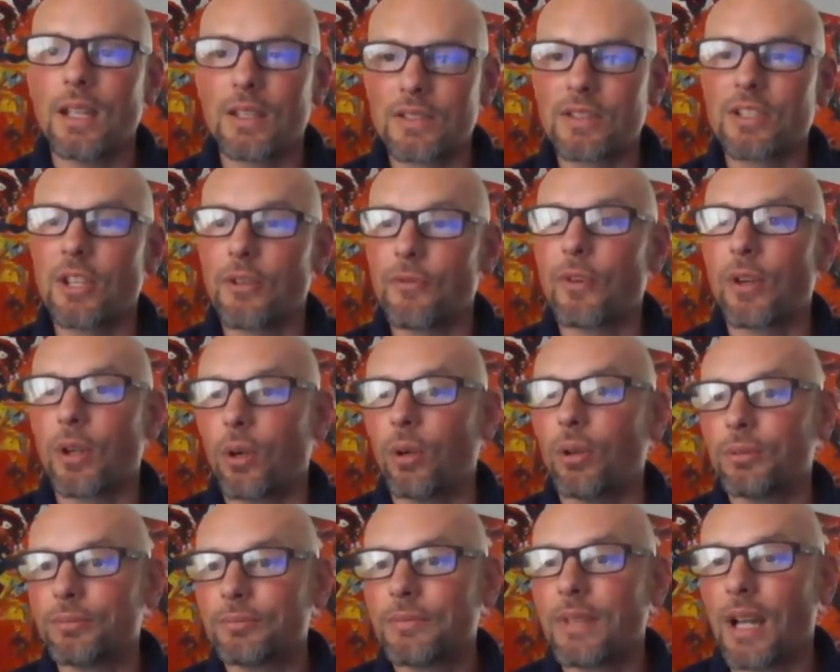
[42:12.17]
it's
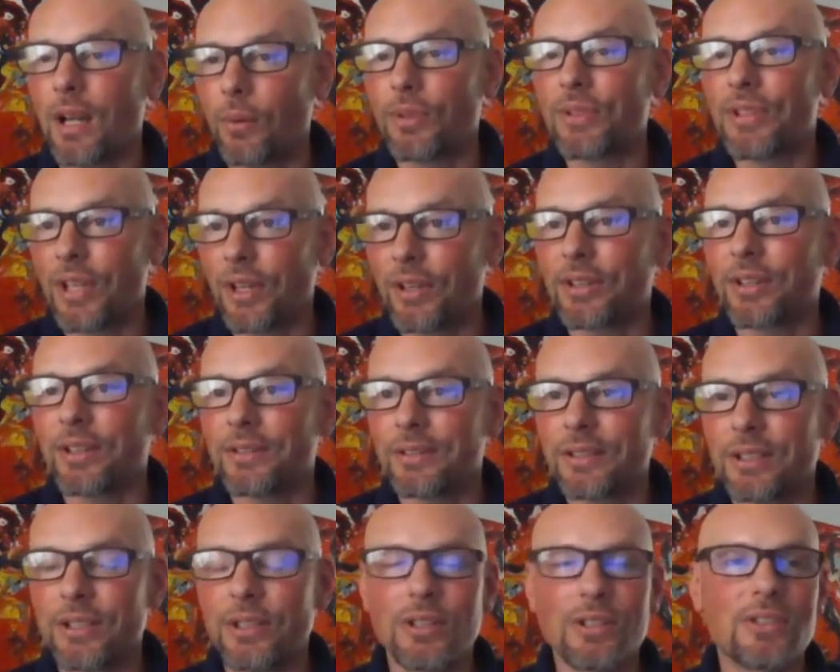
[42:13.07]
difficult, I will tell
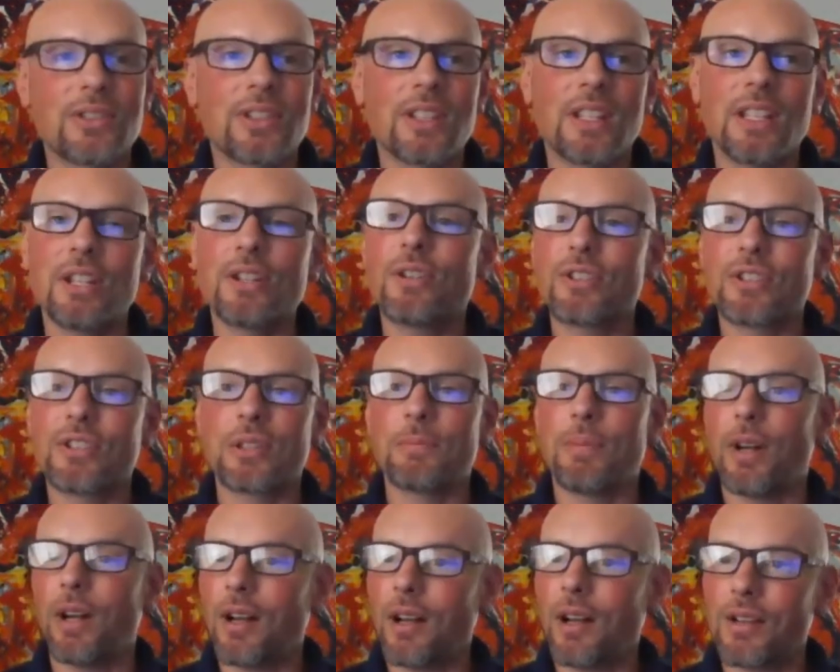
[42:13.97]
you. Ears, ears
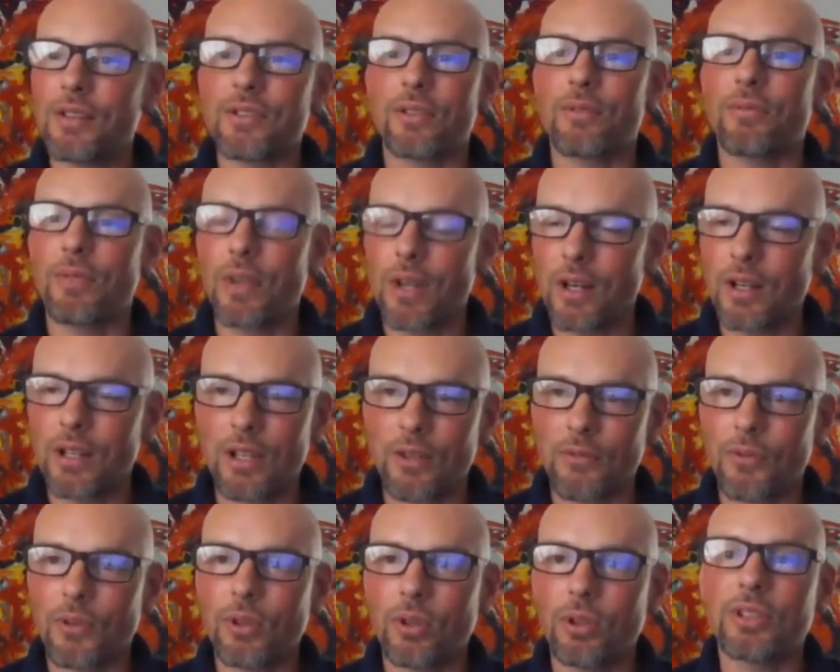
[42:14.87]
and paws are very
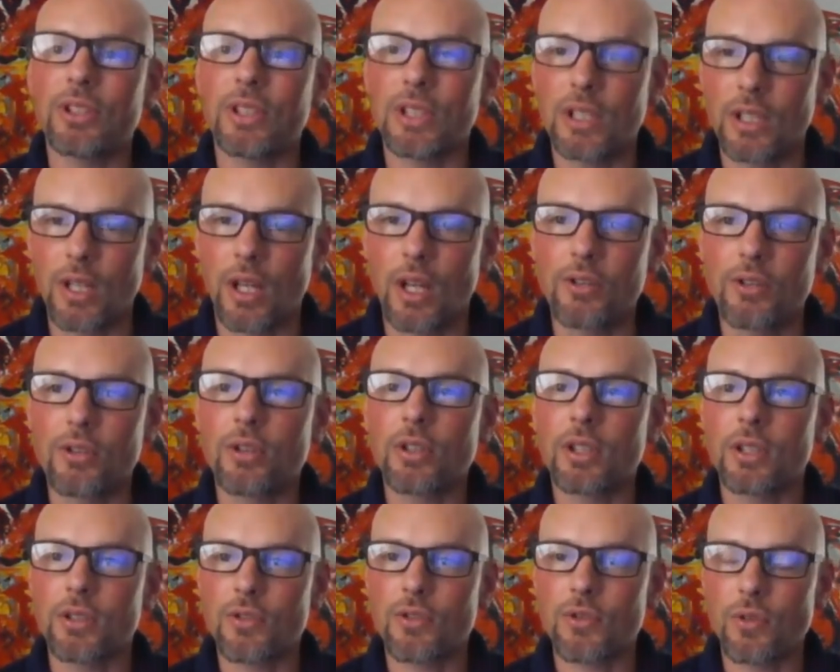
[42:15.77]
difficult to get
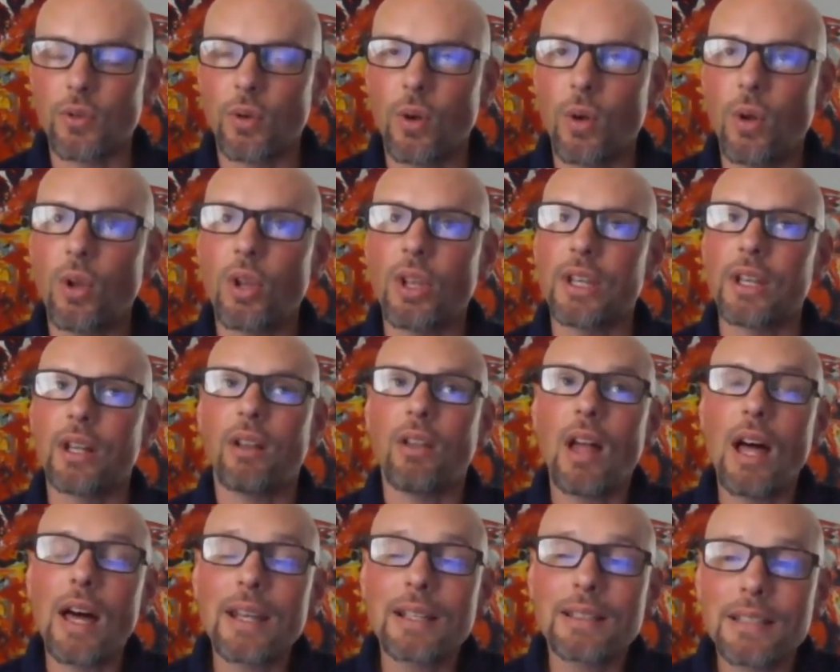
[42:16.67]
under control. And
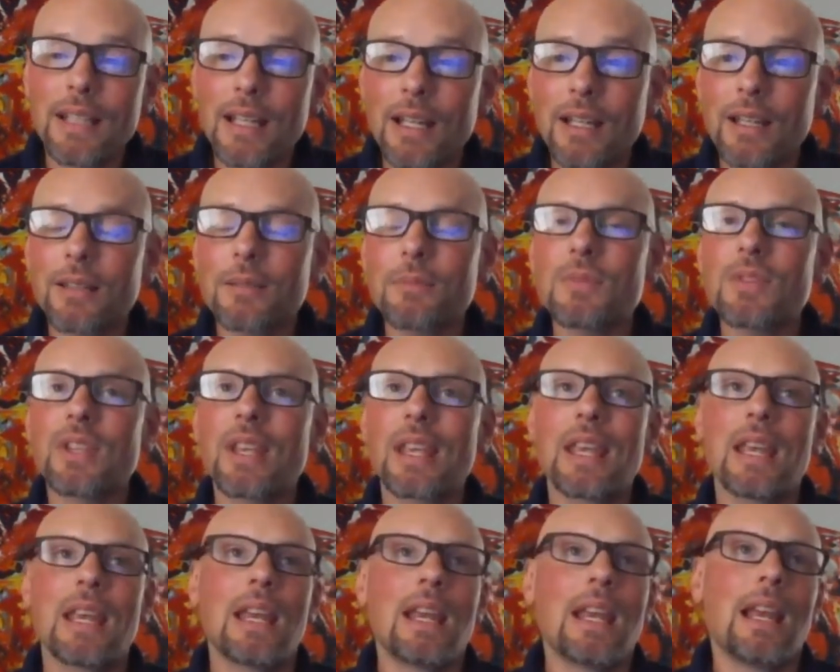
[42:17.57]
a lot of
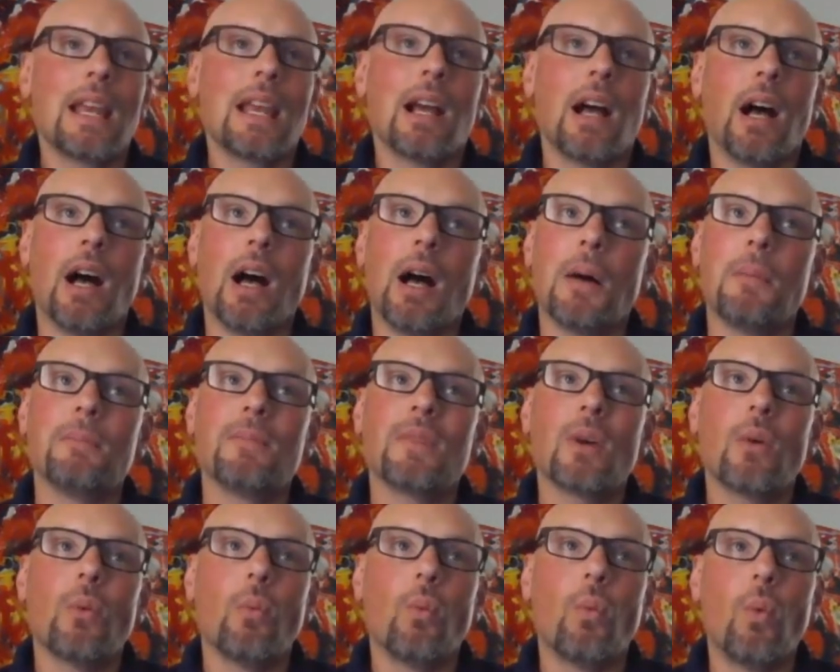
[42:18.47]
times
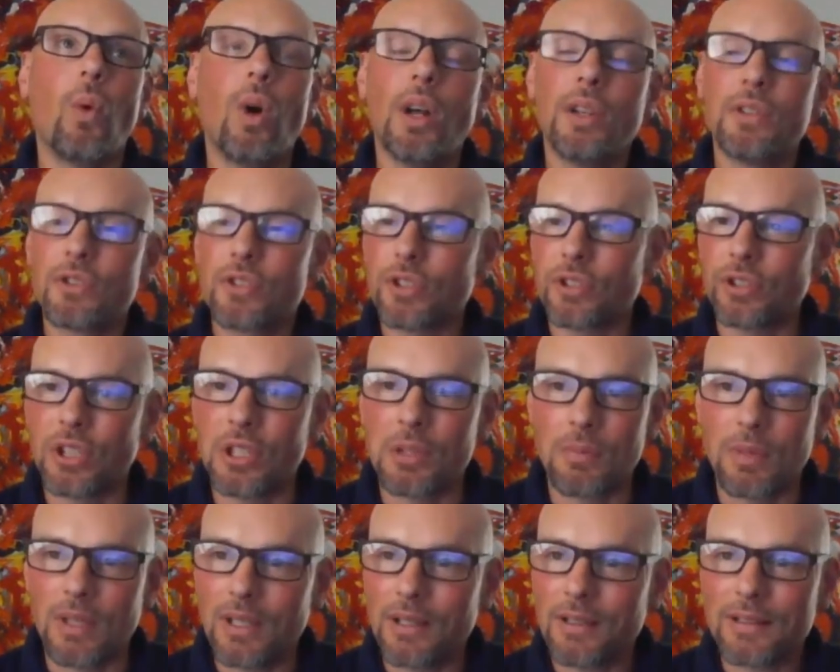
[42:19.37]
um, one
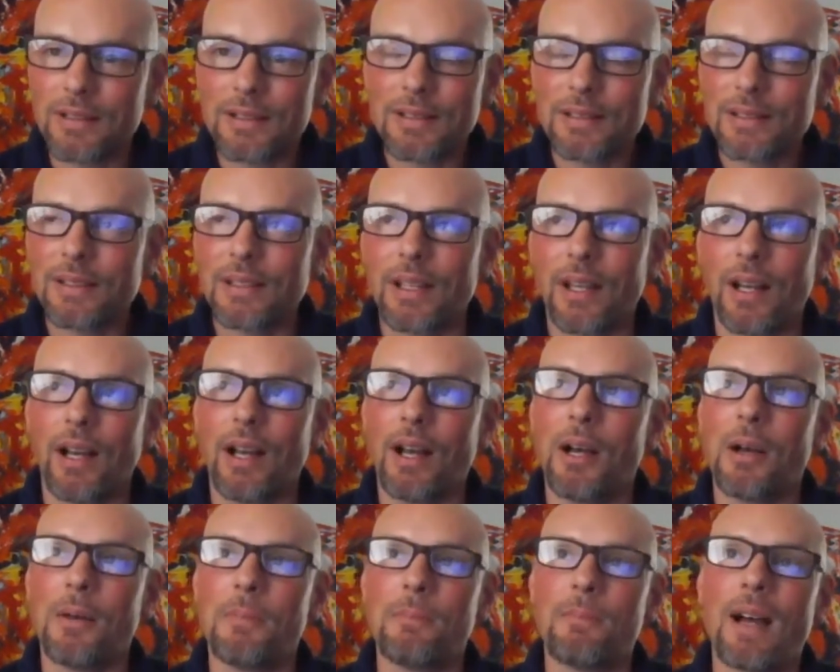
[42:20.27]
treatment
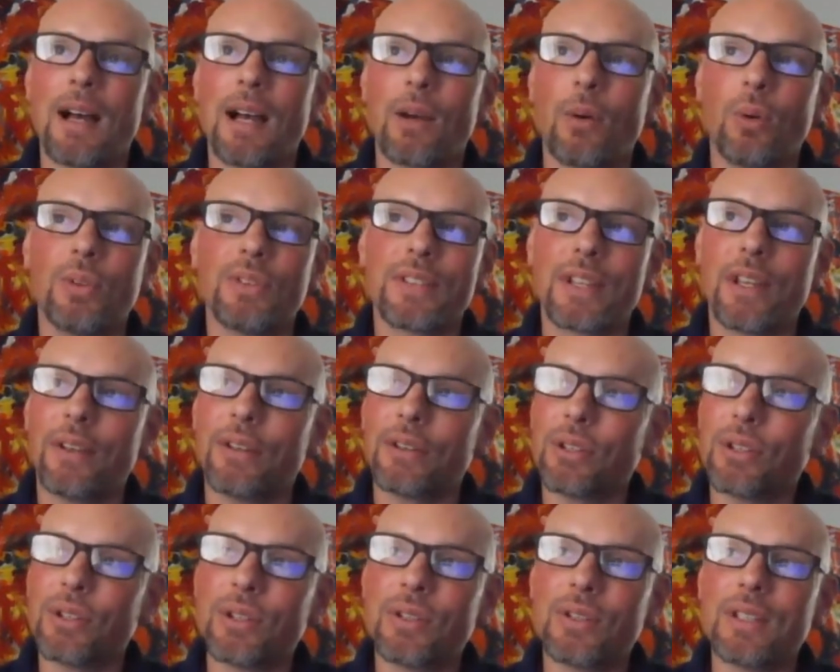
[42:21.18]
Um, I will
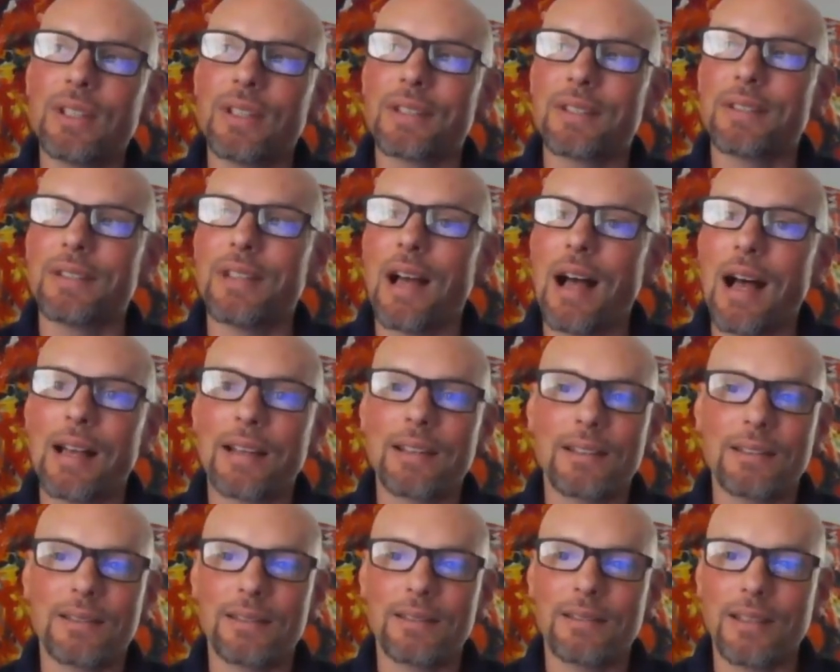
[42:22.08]
tell you, is
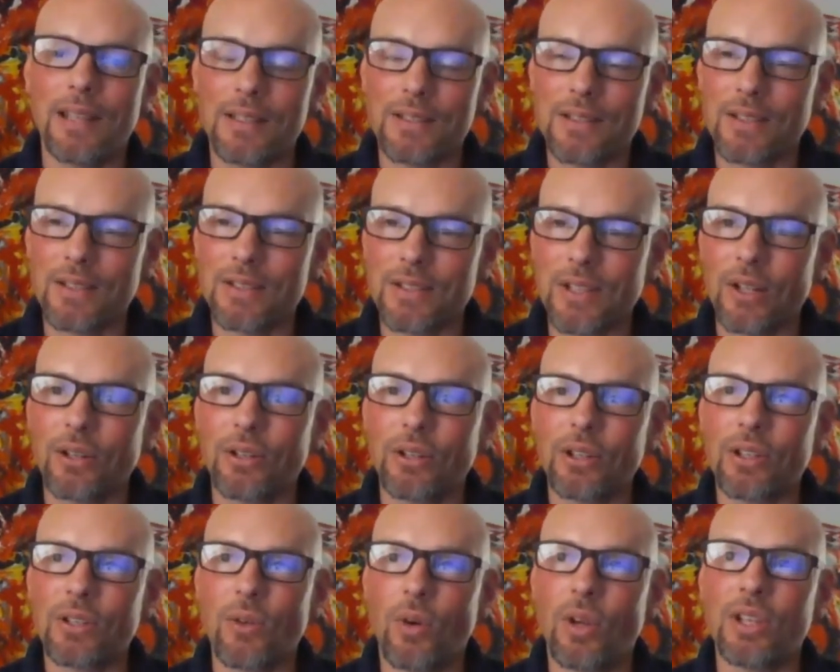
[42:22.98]
not
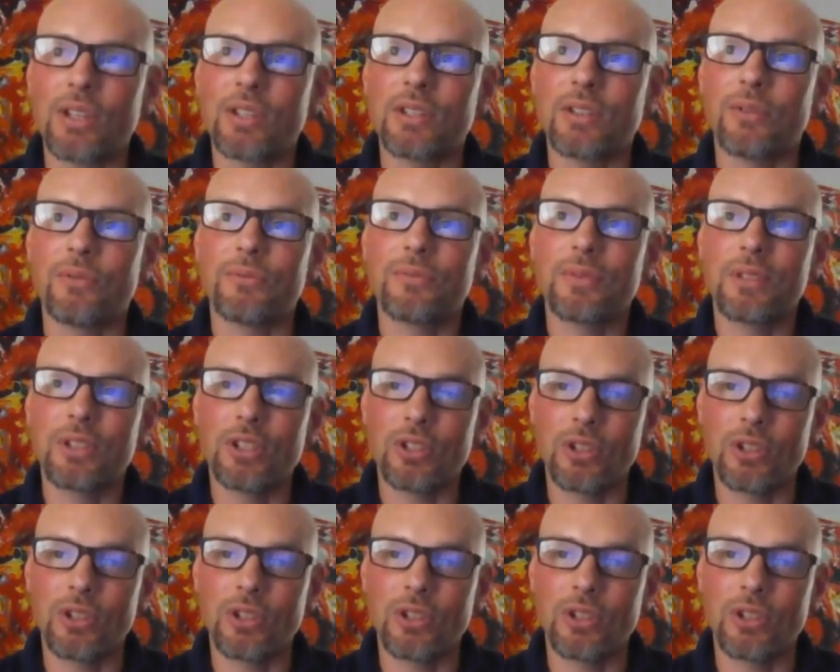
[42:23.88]
necessarily going to